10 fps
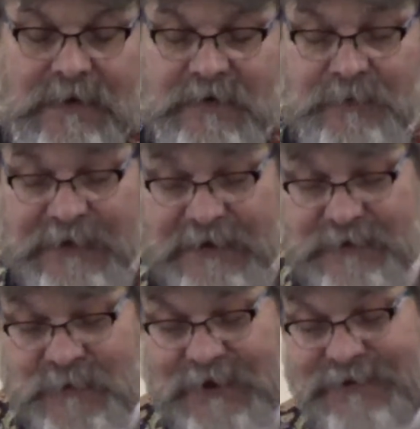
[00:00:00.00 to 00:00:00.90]
To
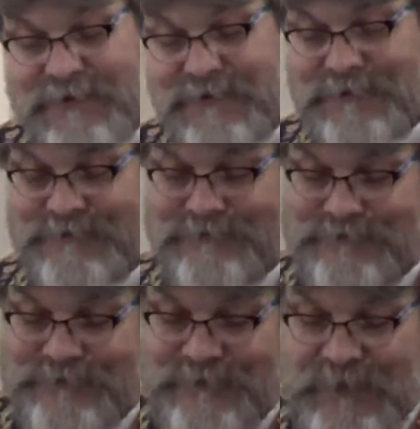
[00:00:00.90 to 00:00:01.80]
begin with,
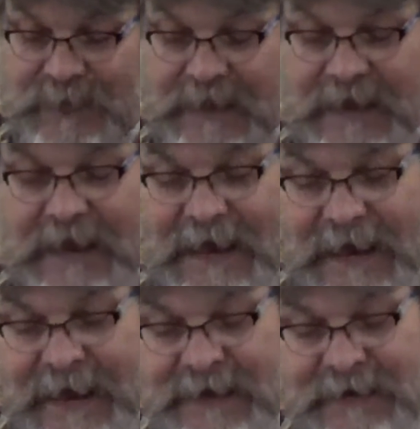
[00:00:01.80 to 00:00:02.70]

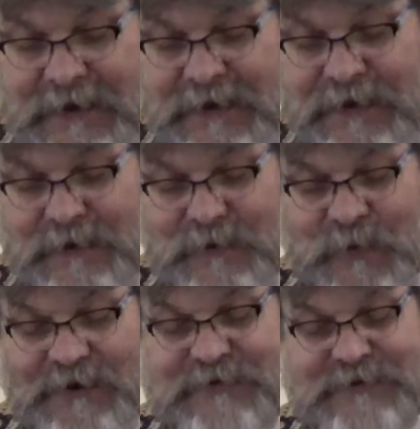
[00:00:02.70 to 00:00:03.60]
hand
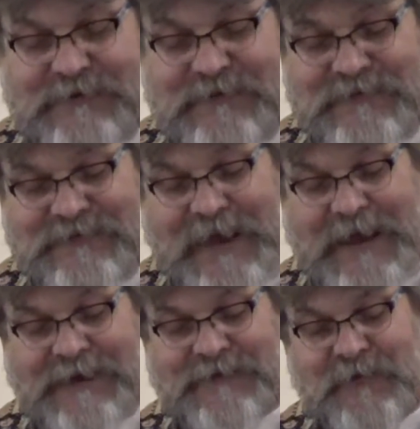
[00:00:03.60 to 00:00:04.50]
washing
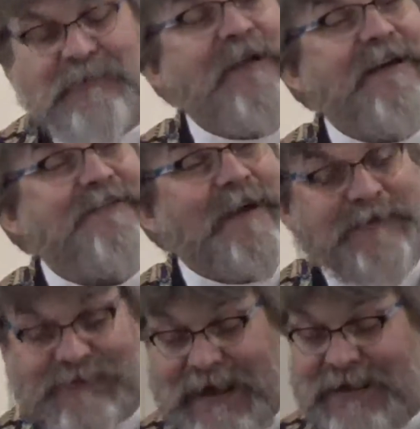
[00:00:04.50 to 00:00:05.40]
stands were placed
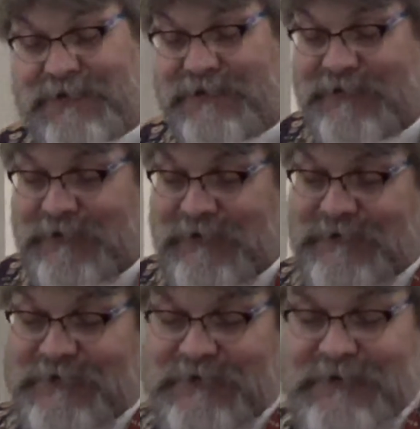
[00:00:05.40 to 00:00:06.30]
outside the
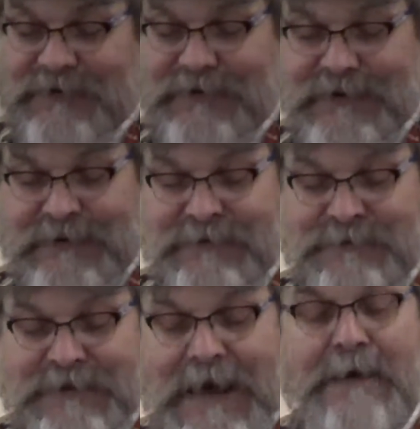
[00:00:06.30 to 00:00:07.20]
church in
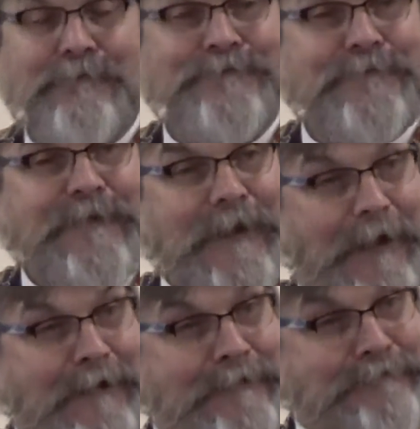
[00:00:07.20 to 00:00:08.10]
Madaka.
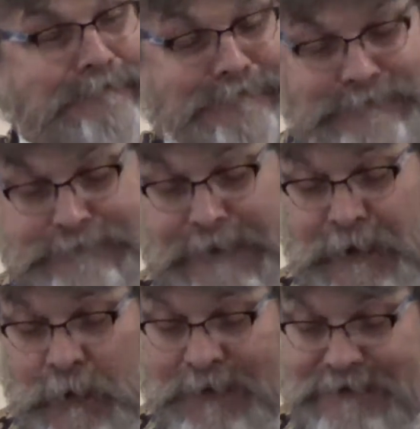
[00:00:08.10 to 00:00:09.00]
I
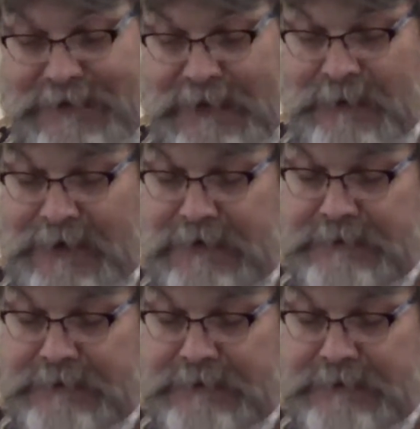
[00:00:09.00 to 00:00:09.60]
hope I said that right.